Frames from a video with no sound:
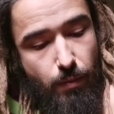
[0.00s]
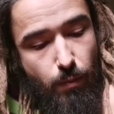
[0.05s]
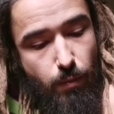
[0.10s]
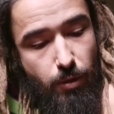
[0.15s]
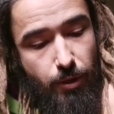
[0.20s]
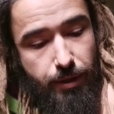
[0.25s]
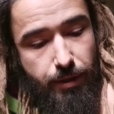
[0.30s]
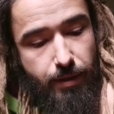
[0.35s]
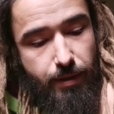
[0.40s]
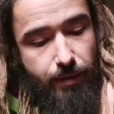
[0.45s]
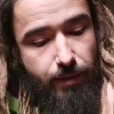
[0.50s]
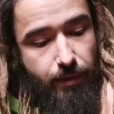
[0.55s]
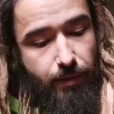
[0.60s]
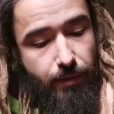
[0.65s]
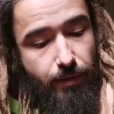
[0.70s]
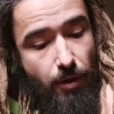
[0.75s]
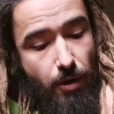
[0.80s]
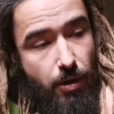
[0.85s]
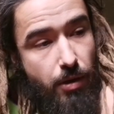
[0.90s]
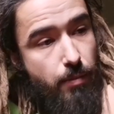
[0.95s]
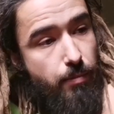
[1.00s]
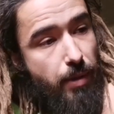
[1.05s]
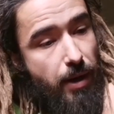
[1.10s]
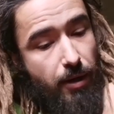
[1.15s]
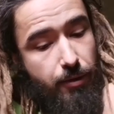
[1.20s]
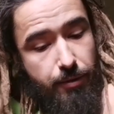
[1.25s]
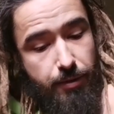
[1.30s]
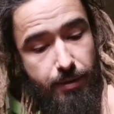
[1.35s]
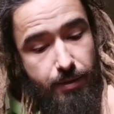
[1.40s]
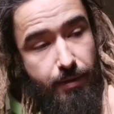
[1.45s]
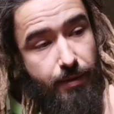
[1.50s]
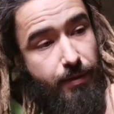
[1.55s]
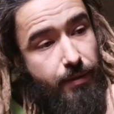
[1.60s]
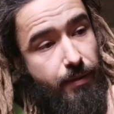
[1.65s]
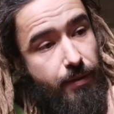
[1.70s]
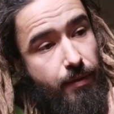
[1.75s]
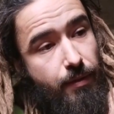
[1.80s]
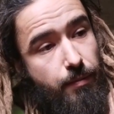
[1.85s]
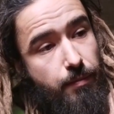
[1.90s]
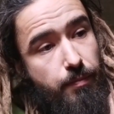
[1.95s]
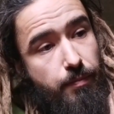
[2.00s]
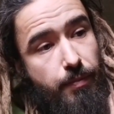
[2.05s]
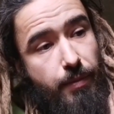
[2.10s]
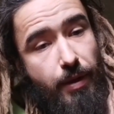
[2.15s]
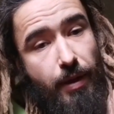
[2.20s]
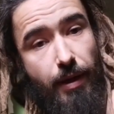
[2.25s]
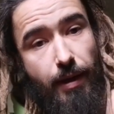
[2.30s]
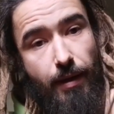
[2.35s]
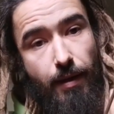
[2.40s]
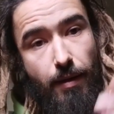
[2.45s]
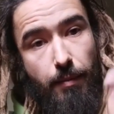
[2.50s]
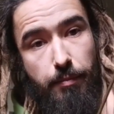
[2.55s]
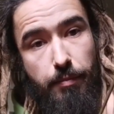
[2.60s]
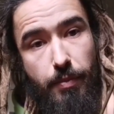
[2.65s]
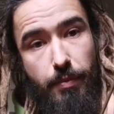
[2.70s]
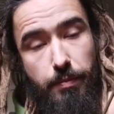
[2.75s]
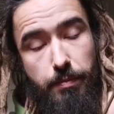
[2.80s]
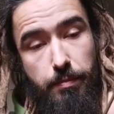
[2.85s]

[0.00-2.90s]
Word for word: what this is all about is tying up